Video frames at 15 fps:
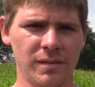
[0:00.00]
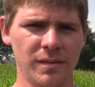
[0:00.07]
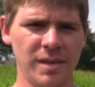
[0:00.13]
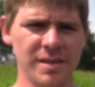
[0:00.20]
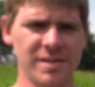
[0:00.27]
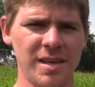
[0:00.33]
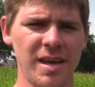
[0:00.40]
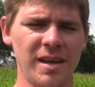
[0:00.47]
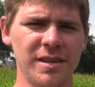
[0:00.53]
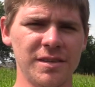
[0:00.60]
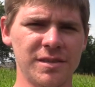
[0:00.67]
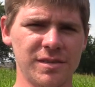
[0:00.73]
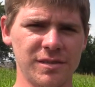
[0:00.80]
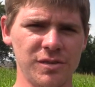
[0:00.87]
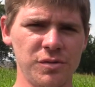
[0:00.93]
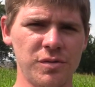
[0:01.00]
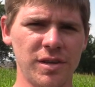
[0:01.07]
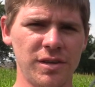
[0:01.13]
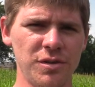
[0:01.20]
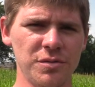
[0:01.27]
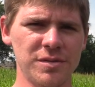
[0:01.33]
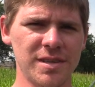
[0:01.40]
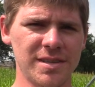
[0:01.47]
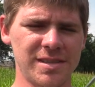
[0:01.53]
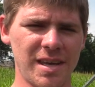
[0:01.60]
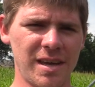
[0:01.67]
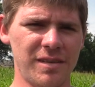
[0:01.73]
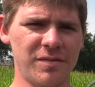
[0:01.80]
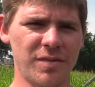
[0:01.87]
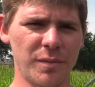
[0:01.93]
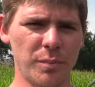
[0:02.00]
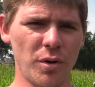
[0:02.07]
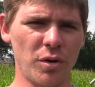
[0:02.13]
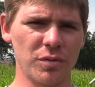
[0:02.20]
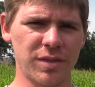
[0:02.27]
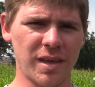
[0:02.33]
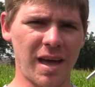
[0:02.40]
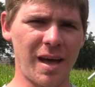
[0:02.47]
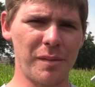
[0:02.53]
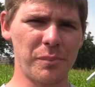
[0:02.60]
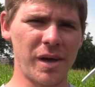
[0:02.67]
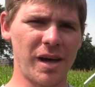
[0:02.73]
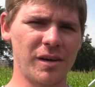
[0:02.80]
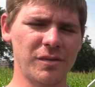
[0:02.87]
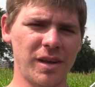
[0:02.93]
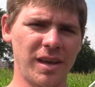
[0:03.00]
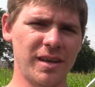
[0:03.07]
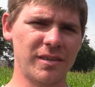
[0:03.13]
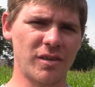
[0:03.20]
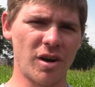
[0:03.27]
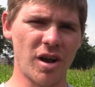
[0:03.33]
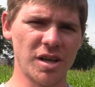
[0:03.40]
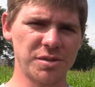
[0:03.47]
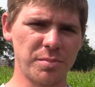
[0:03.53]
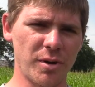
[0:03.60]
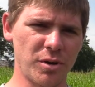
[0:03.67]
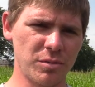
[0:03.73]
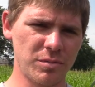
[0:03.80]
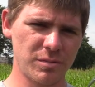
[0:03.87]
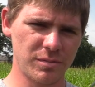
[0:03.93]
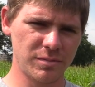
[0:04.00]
This head is, you can use this head for both compound and crossbow.